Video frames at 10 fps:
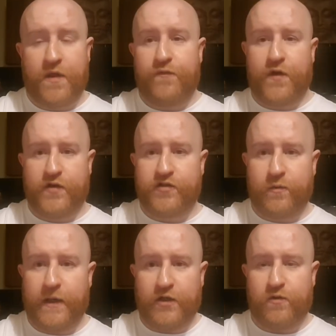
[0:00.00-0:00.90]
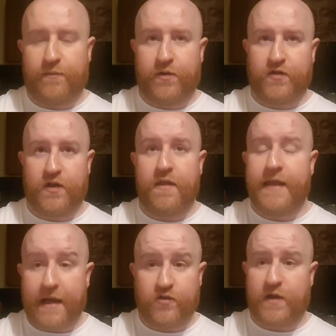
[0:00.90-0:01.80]
for the first 2 weeks you're in prison.
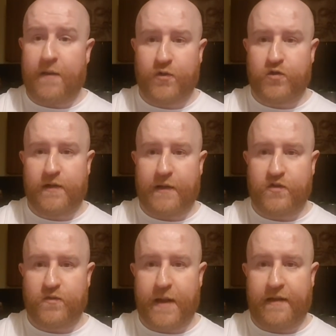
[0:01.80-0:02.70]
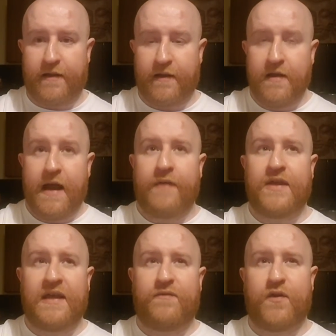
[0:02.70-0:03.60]
That's how much you're allowed to spend. I
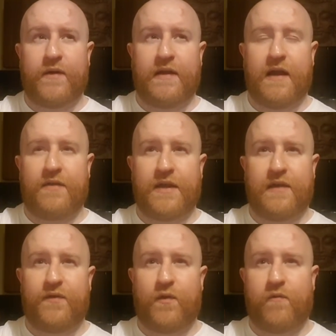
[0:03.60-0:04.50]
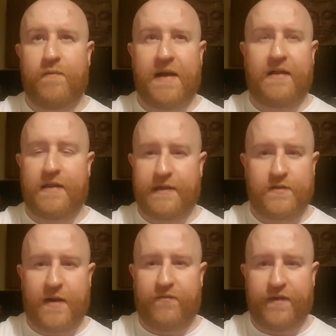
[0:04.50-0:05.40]
think if you're on remand, I think
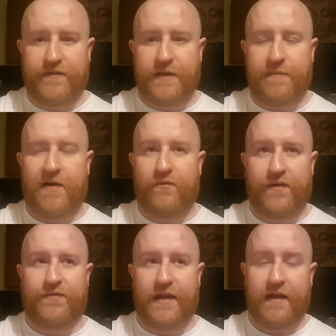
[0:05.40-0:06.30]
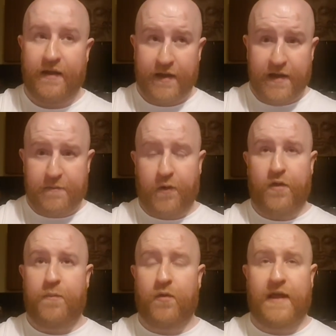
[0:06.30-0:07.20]
it's about £15.50.
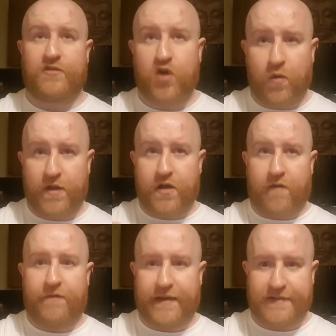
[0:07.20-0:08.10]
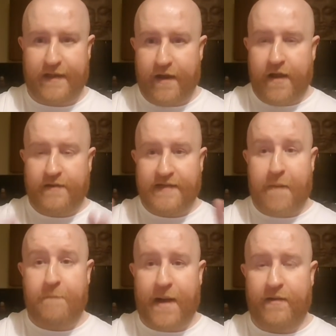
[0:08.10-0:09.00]
But let's go with the convicted.
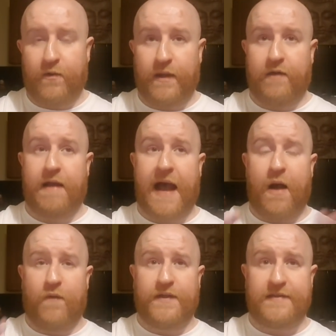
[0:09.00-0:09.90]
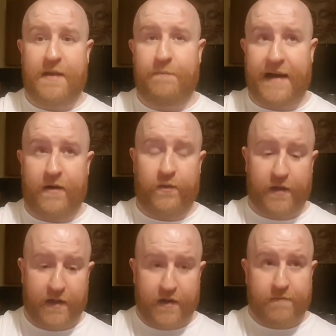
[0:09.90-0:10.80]
£10 a week, right? Out of your
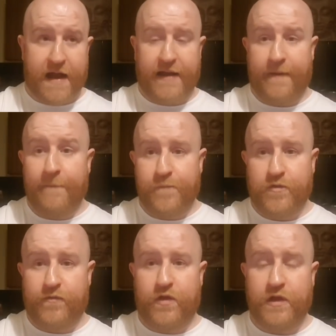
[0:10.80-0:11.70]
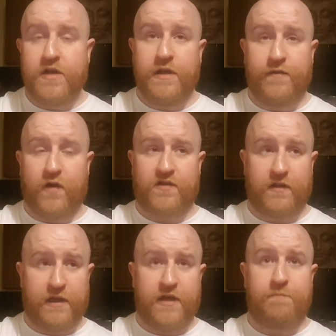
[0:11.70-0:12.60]
£10, right, you
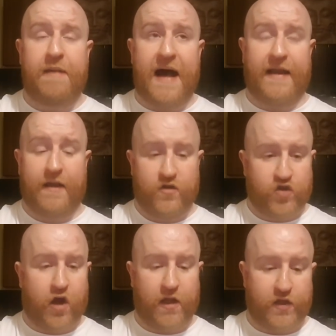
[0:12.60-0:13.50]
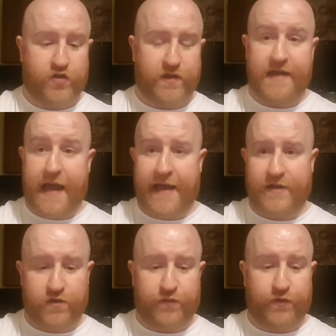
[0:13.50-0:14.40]
can buy toiletries,
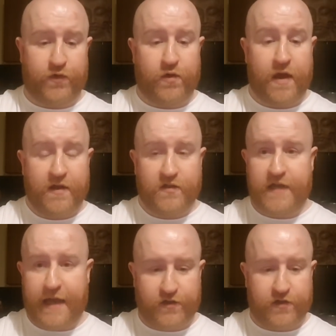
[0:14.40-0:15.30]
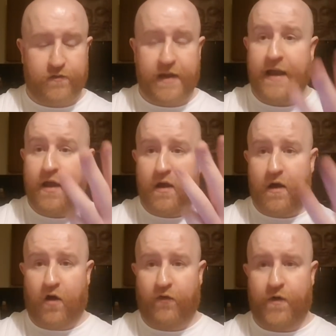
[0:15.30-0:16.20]
extra food, stationery,
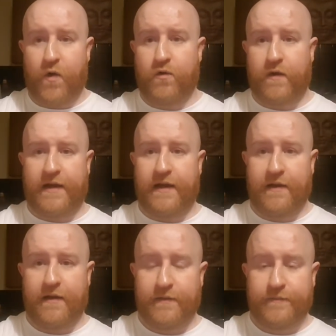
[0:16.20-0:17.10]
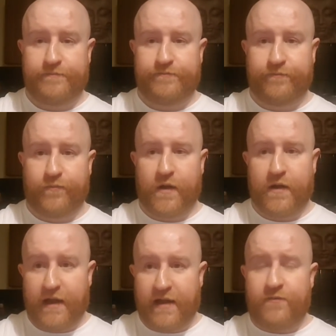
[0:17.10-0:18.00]
or phone credit.
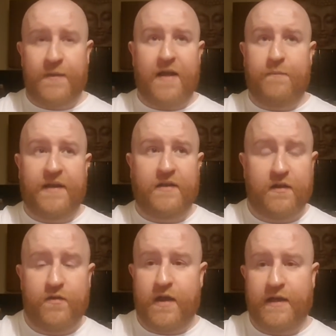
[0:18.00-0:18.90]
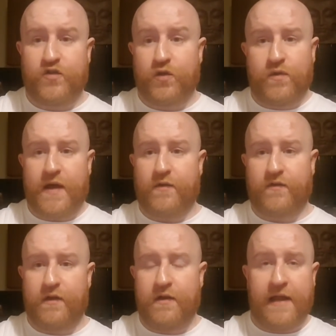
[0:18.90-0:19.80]
It's my opinion that in
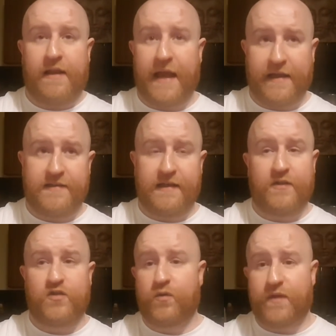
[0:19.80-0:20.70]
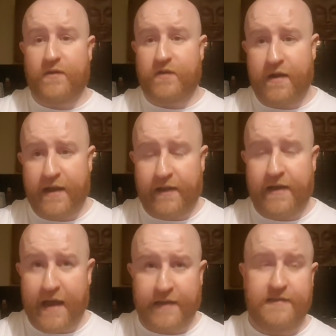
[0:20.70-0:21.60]
2018,
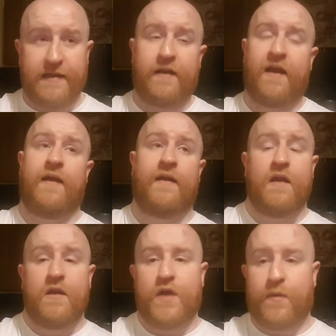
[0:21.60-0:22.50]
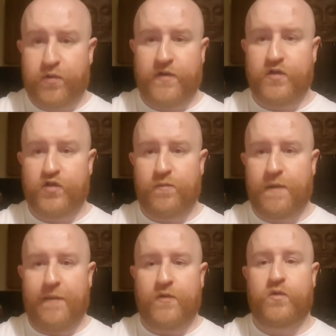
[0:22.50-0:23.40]
2019, that prisoners should
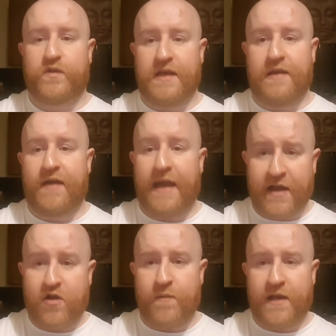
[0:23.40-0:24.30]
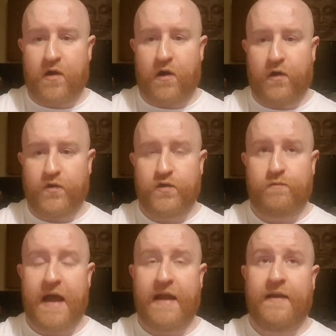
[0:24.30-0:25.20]
be able to receive incoming calls,
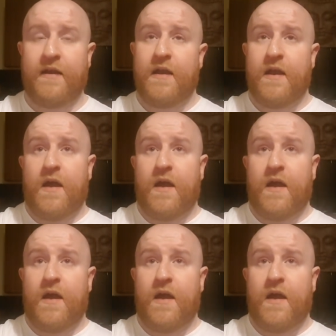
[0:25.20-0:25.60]
right?